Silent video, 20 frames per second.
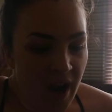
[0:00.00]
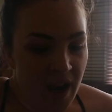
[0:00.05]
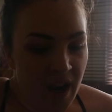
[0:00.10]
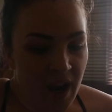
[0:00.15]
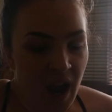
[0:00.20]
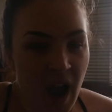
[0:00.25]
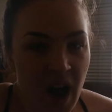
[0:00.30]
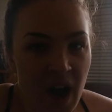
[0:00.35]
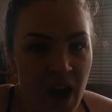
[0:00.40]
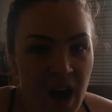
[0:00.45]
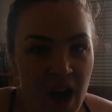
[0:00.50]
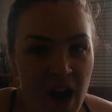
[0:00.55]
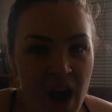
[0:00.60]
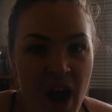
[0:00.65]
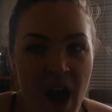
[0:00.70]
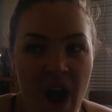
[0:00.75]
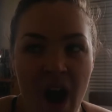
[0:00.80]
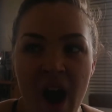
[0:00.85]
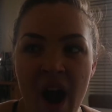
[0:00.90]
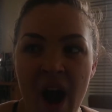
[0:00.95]

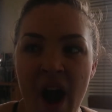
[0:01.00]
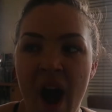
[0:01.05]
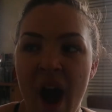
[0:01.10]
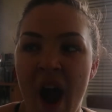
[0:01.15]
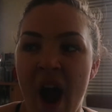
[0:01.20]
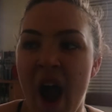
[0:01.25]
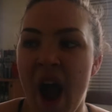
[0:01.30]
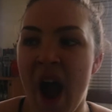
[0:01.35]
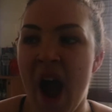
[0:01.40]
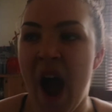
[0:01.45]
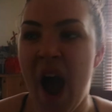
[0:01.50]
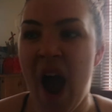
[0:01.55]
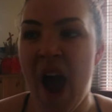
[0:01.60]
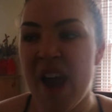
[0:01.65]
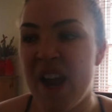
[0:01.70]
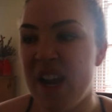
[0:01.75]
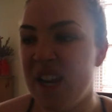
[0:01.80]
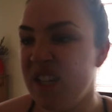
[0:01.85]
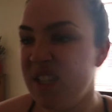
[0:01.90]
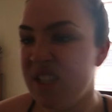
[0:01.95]
yeah,
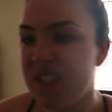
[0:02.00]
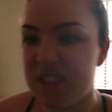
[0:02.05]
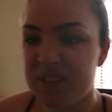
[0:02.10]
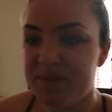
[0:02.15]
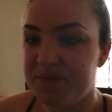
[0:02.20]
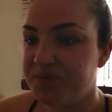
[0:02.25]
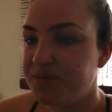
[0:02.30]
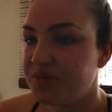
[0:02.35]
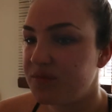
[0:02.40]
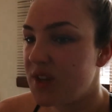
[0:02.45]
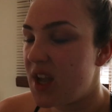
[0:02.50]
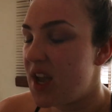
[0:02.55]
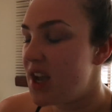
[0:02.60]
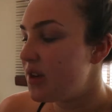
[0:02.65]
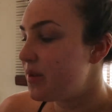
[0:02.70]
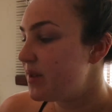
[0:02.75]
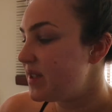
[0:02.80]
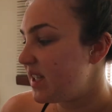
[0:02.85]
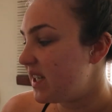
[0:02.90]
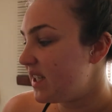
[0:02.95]
I
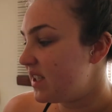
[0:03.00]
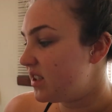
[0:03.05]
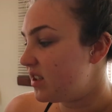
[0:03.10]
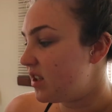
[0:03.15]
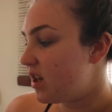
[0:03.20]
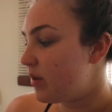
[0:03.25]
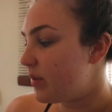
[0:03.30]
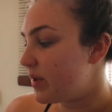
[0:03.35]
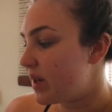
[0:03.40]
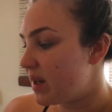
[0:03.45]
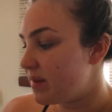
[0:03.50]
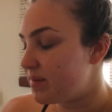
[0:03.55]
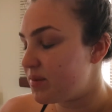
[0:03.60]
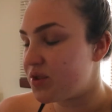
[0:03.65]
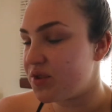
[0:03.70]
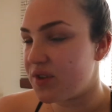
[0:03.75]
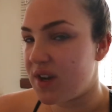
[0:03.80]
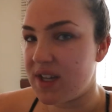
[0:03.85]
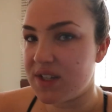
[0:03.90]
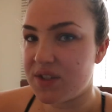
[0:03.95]
always eat a lot when I'm
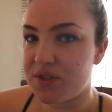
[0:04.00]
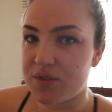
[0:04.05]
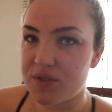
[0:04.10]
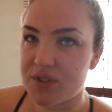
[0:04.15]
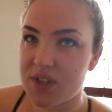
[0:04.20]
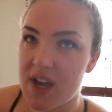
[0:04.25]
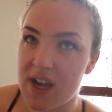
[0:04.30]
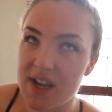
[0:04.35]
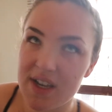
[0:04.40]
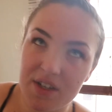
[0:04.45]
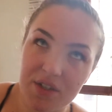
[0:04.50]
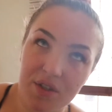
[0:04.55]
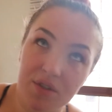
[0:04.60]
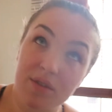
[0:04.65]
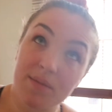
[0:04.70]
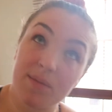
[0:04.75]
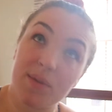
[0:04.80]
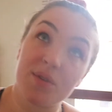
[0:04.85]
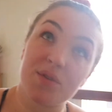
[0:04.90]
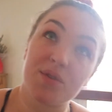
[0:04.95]
stressed or tired
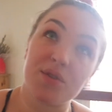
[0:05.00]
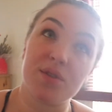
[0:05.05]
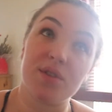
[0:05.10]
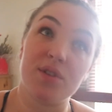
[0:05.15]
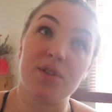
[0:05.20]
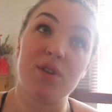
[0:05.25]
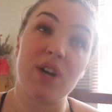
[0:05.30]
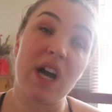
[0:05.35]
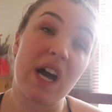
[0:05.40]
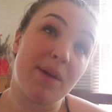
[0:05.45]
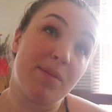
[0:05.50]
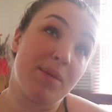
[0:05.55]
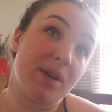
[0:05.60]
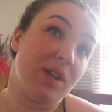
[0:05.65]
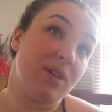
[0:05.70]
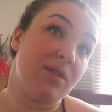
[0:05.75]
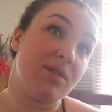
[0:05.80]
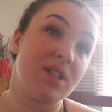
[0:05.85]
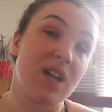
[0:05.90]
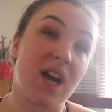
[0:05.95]
or emotional or
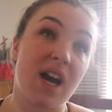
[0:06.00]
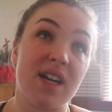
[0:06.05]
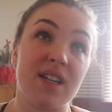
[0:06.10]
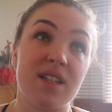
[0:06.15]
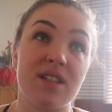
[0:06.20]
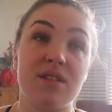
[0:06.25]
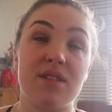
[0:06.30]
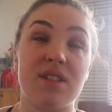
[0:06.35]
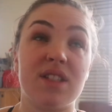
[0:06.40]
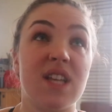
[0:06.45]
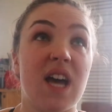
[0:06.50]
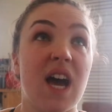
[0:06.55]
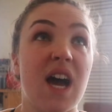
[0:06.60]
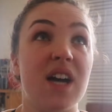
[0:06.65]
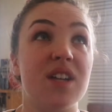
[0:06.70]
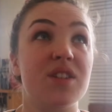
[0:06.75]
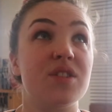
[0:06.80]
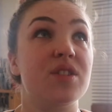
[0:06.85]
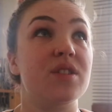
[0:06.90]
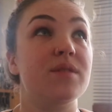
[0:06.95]
happy or tired or
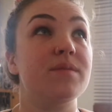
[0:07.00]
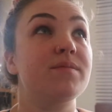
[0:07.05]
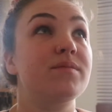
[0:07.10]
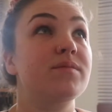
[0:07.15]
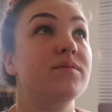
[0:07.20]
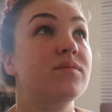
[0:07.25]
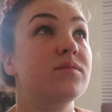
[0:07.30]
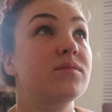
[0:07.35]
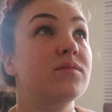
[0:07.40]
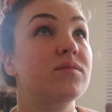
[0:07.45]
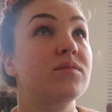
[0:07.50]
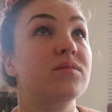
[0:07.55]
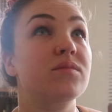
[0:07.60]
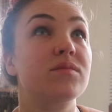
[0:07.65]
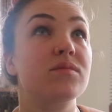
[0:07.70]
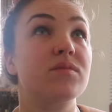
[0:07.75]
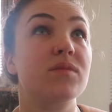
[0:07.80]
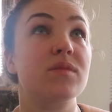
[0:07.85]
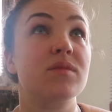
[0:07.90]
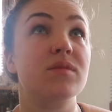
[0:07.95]
sad or
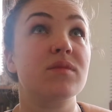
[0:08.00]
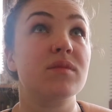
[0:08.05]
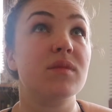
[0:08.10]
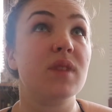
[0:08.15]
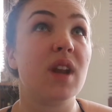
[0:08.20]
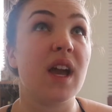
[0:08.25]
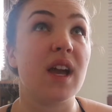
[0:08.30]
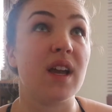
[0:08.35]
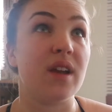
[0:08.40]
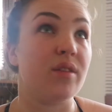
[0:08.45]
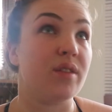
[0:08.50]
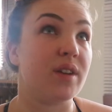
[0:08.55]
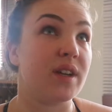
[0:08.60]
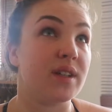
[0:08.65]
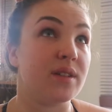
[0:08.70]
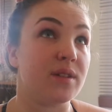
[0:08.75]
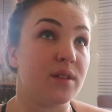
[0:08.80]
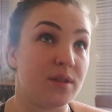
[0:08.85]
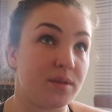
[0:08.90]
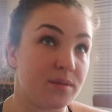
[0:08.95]

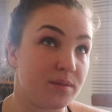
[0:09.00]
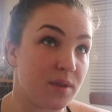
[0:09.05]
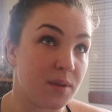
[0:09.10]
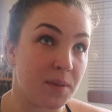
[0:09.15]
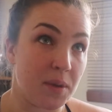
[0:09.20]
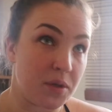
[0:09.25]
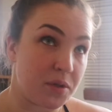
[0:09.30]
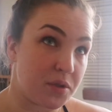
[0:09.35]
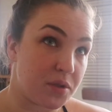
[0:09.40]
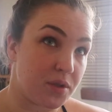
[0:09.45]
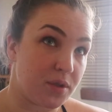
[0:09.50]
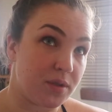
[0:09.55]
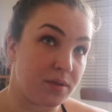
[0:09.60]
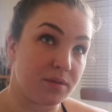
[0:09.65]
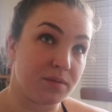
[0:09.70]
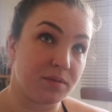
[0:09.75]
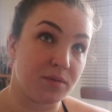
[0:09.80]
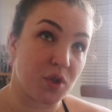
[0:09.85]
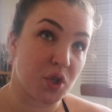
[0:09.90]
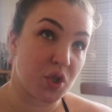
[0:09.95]
angry or emotional
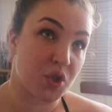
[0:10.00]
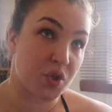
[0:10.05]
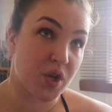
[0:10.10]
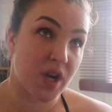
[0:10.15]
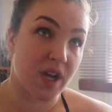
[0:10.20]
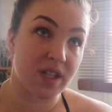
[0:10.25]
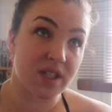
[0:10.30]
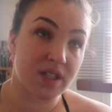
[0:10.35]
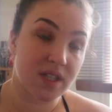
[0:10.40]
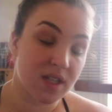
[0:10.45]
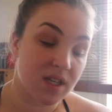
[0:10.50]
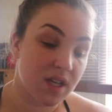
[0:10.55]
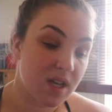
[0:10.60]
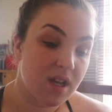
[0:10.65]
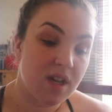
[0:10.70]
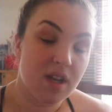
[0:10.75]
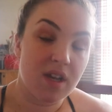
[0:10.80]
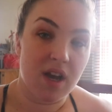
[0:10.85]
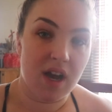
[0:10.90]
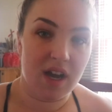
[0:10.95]
or stressed.
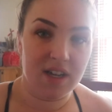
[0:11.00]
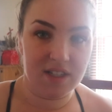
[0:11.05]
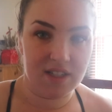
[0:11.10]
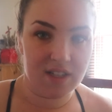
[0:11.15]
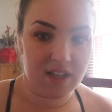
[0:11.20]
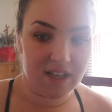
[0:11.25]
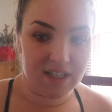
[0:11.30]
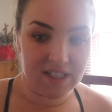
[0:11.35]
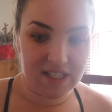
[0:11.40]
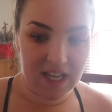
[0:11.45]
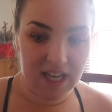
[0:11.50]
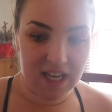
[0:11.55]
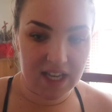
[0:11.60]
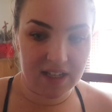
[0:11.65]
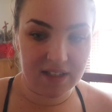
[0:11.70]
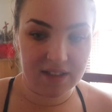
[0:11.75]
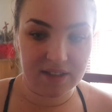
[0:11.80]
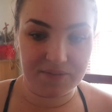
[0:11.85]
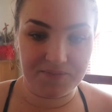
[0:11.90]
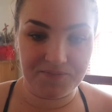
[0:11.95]
I just like to
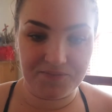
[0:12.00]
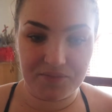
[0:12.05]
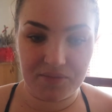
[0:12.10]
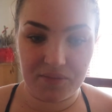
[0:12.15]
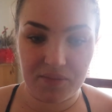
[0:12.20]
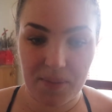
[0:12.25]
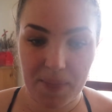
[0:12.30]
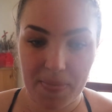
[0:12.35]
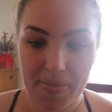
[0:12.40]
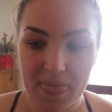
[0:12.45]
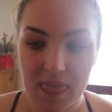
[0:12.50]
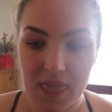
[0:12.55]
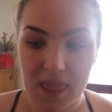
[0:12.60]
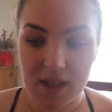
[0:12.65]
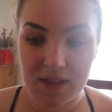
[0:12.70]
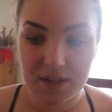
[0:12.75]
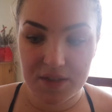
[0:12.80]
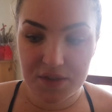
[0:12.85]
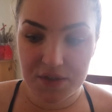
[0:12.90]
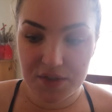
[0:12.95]
eat.
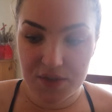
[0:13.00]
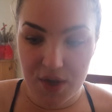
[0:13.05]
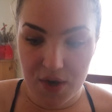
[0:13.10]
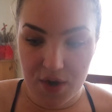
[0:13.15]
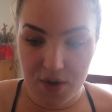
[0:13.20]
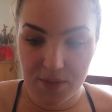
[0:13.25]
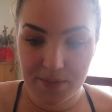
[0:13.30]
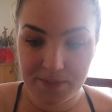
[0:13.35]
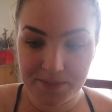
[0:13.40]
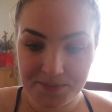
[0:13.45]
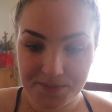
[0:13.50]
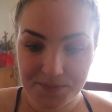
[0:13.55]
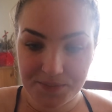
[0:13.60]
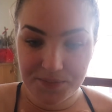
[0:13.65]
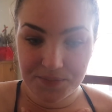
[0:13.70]
So